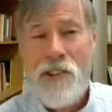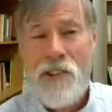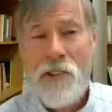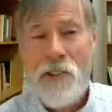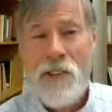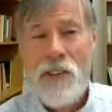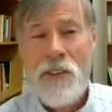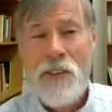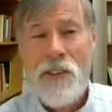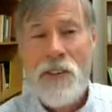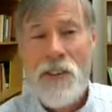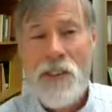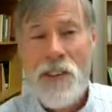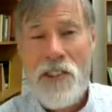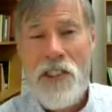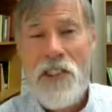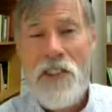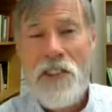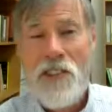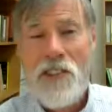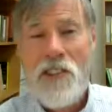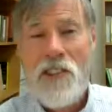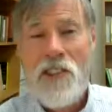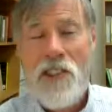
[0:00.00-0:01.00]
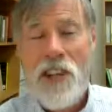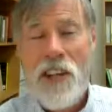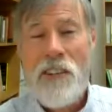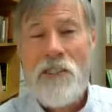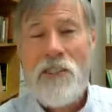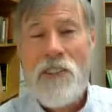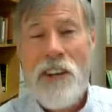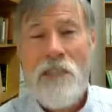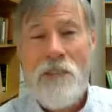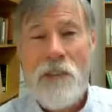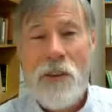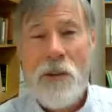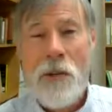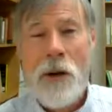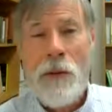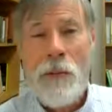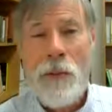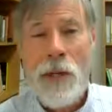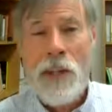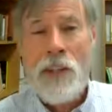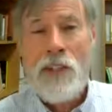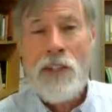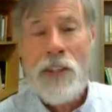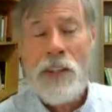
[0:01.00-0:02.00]
or synthesis centers everywhere
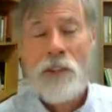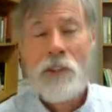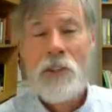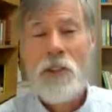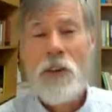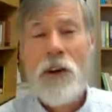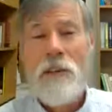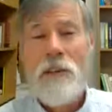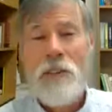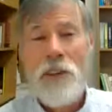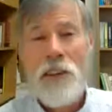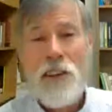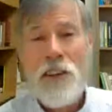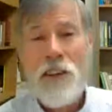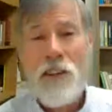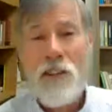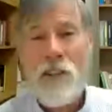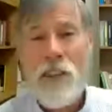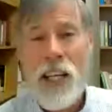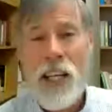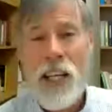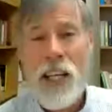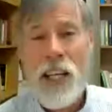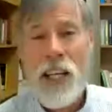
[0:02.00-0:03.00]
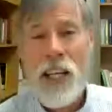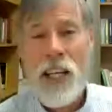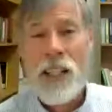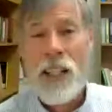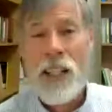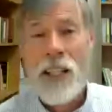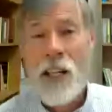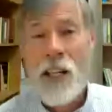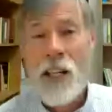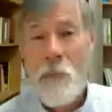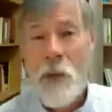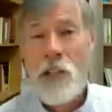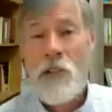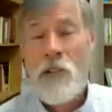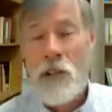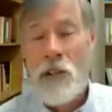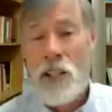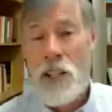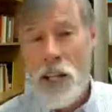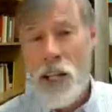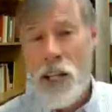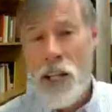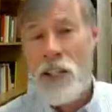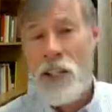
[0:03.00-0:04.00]
because they do everything they need, but to
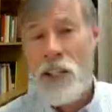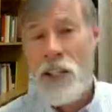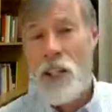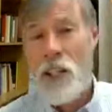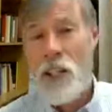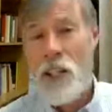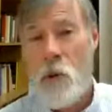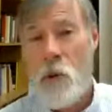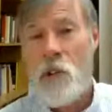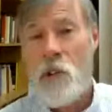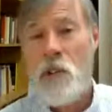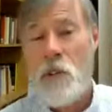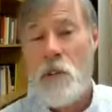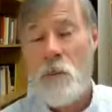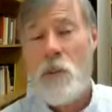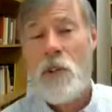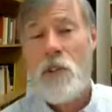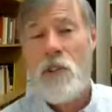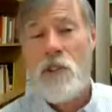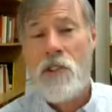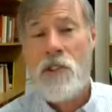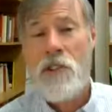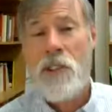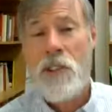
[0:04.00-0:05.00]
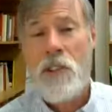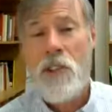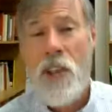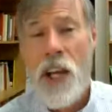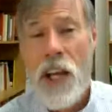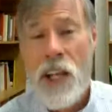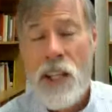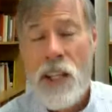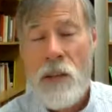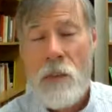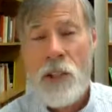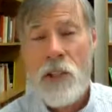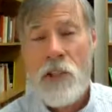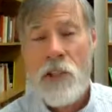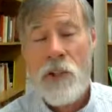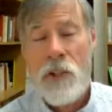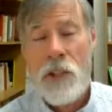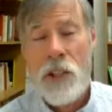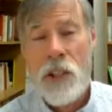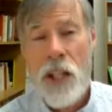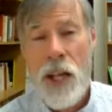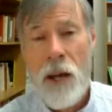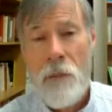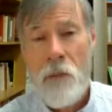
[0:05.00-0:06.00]
attend to these principles and find your
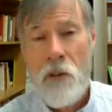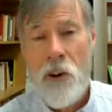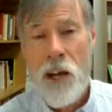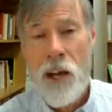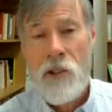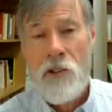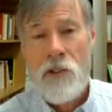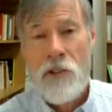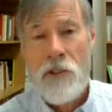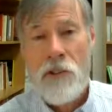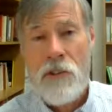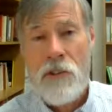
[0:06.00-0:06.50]
collaboration.